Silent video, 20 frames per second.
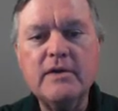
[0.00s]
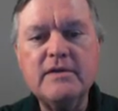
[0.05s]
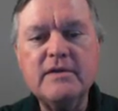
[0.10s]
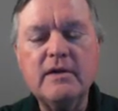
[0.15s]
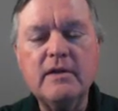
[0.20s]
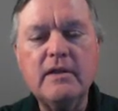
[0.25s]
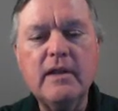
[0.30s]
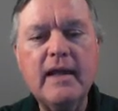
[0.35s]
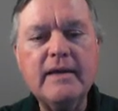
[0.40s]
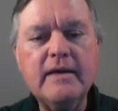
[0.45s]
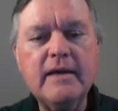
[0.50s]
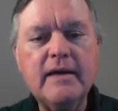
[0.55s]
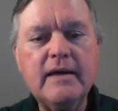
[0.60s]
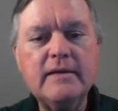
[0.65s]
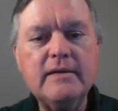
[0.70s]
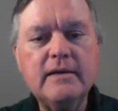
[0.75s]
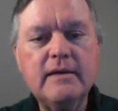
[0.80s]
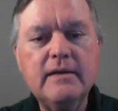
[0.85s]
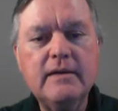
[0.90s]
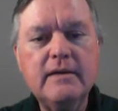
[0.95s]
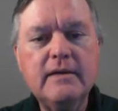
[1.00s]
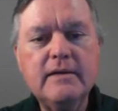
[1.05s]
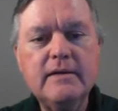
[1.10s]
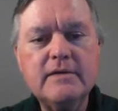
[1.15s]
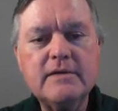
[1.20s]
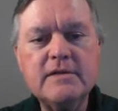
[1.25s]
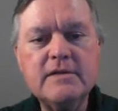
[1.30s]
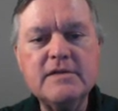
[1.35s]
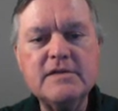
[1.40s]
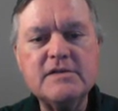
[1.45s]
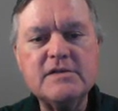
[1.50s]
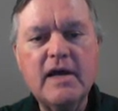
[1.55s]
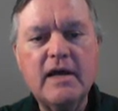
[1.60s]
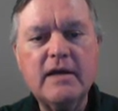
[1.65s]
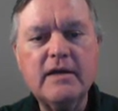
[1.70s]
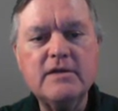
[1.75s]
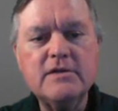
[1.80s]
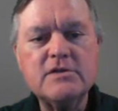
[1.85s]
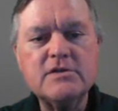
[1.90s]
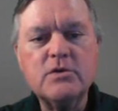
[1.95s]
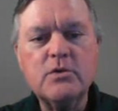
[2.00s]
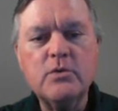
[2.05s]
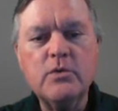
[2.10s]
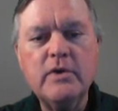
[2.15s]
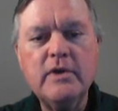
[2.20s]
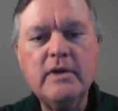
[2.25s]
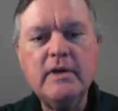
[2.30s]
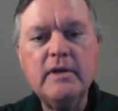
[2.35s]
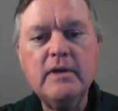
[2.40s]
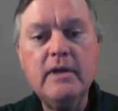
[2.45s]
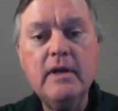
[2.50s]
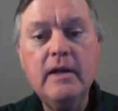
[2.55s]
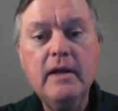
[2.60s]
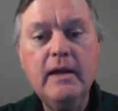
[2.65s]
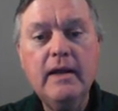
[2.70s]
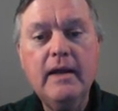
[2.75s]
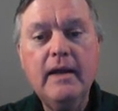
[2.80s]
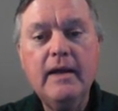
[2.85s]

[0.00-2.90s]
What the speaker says: here until I get to the second screen.